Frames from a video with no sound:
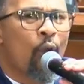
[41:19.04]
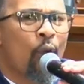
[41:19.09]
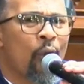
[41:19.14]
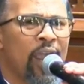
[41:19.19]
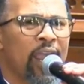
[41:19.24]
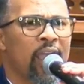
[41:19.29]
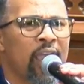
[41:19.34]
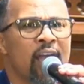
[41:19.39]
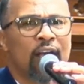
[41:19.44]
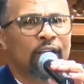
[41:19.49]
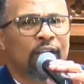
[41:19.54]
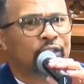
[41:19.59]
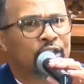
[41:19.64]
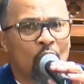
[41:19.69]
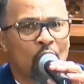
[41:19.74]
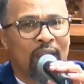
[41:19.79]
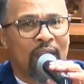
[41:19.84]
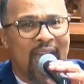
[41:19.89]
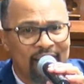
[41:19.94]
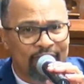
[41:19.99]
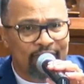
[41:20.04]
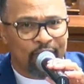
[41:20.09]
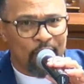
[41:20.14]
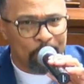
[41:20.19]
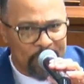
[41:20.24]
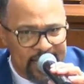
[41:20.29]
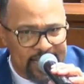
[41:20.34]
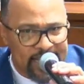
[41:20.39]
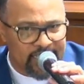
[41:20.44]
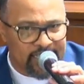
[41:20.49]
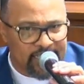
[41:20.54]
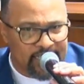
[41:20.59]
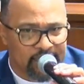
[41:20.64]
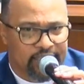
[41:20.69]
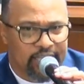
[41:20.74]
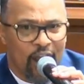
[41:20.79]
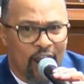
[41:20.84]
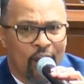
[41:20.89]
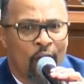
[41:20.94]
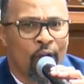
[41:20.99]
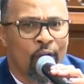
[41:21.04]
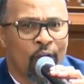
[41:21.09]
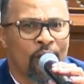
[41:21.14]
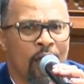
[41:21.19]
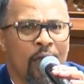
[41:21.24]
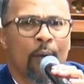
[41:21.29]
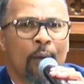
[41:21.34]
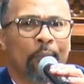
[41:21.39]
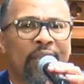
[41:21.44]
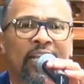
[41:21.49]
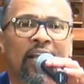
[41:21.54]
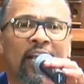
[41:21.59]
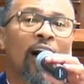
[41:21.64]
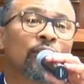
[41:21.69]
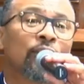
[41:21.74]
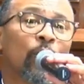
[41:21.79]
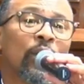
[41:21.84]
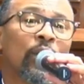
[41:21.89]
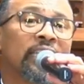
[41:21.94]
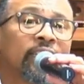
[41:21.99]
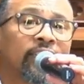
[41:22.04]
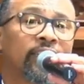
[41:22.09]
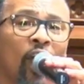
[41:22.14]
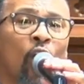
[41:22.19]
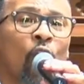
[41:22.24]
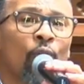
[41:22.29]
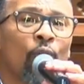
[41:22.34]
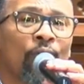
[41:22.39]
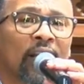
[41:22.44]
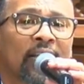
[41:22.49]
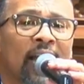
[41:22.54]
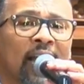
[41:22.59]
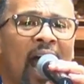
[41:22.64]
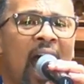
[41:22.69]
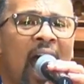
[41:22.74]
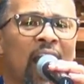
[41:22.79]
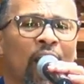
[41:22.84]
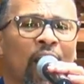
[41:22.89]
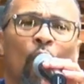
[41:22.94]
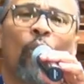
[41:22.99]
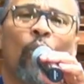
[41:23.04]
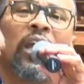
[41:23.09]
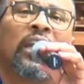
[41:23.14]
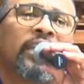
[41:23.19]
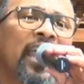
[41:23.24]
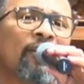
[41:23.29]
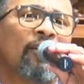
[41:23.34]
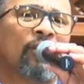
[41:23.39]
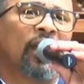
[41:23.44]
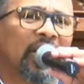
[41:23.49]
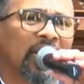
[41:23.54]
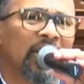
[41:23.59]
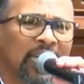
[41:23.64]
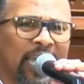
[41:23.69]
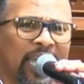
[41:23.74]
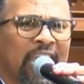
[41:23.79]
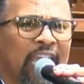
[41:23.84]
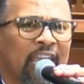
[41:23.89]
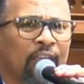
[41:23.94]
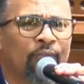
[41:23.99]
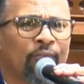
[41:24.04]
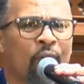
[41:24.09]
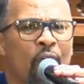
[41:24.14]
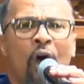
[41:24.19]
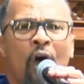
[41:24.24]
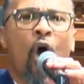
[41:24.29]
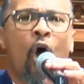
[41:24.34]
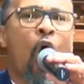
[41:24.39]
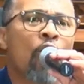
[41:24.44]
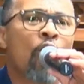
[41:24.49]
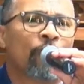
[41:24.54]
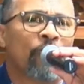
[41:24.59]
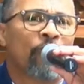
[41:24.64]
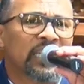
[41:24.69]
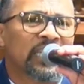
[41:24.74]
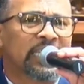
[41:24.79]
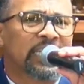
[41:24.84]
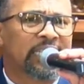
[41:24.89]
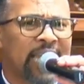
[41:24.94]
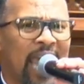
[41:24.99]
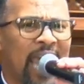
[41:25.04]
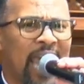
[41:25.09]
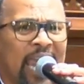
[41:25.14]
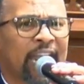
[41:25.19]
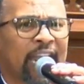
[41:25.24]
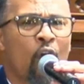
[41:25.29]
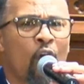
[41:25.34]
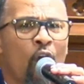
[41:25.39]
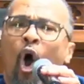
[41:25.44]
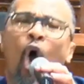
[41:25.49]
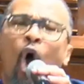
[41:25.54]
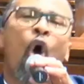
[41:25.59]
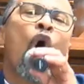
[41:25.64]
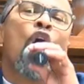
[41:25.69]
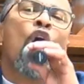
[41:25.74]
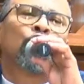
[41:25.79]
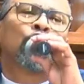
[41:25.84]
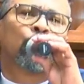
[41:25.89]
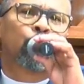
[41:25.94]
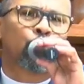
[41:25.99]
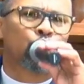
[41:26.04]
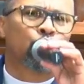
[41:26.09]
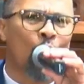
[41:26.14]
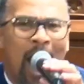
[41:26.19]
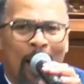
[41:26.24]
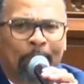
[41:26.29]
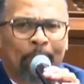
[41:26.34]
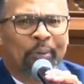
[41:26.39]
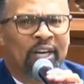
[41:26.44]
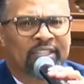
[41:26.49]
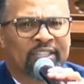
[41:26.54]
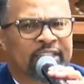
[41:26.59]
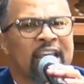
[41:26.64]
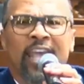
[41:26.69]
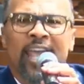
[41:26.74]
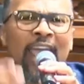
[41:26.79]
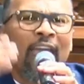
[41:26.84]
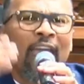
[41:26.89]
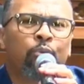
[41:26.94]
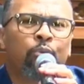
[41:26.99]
worry, don't have to be concerned because we serve a God who will never leave or forsake or drop us.